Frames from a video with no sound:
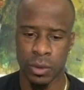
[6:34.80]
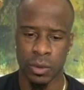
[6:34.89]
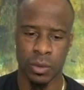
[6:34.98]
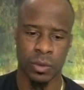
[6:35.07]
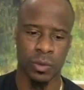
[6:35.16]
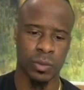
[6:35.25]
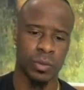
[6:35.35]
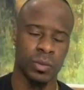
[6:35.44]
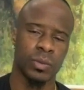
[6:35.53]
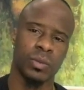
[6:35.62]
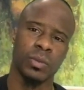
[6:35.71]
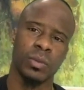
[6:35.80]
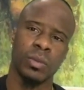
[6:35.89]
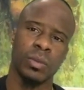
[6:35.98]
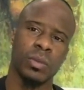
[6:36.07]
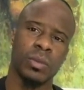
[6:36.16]

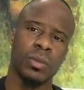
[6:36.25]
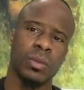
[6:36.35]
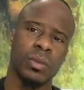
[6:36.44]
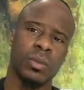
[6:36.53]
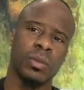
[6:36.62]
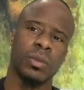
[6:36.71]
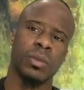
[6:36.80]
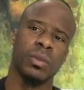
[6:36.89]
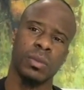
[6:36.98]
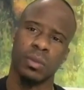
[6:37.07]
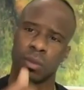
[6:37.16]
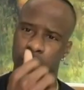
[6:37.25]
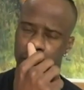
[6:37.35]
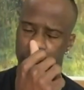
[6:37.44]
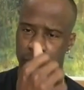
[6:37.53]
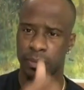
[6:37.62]

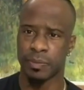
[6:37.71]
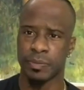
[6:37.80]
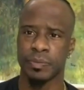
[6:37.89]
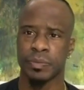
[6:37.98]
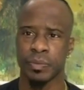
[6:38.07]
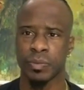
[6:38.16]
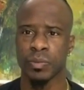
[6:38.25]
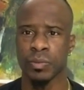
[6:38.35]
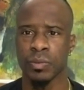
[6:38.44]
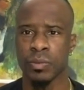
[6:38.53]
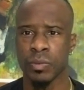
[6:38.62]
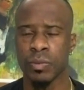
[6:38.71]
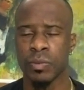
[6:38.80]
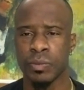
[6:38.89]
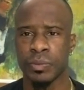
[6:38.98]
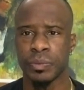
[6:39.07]

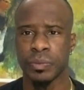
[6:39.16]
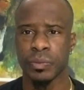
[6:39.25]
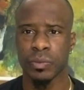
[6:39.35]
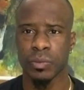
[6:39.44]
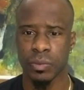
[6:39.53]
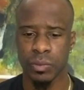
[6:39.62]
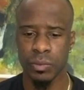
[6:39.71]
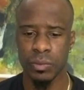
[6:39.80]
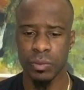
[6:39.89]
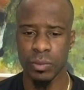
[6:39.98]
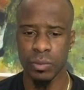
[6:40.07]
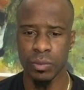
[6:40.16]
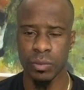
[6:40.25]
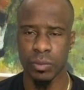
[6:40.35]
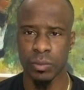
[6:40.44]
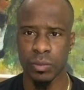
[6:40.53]

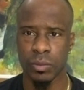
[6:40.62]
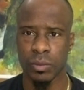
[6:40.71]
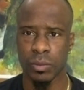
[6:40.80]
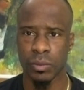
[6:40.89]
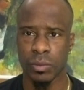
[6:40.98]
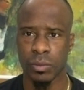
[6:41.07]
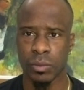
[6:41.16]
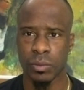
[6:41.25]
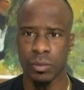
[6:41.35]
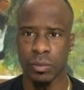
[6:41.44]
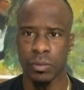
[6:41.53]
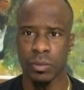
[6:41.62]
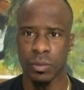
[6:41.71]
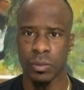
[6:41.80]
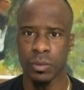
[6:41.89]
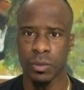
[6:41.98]

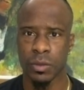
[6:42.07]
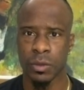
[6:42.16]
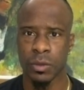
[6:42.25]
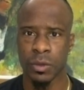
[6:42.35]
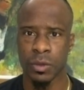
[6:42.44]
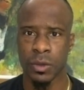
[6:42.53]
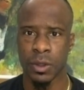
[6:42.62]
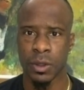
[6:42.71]
This person isn't speaking.